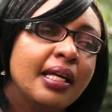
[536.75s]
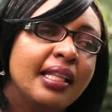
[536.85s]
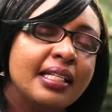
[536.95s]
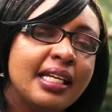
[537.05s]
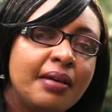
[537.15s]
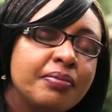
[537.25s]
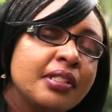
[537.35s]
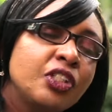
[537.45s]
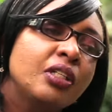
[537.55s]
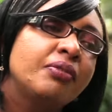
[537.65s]
There are
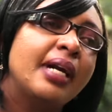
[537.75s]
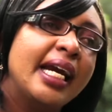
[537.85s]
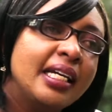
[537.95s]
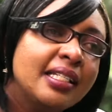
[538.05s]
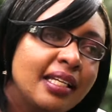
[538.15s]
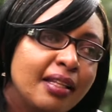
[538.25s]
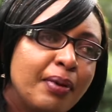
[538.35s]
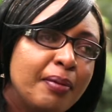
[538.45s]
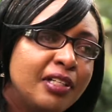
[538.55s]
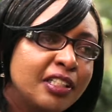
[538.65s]
times she'll write and the
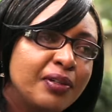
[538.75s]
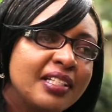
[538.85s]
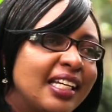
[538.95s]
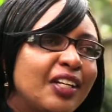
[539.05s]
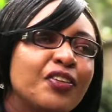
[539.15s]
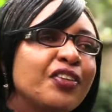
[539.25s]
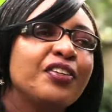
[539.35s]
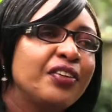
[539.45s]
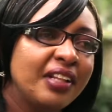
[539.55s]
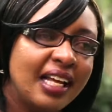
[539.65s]
publisher will say,
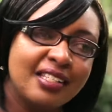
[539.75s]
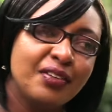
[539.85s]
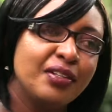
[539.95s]
no, that's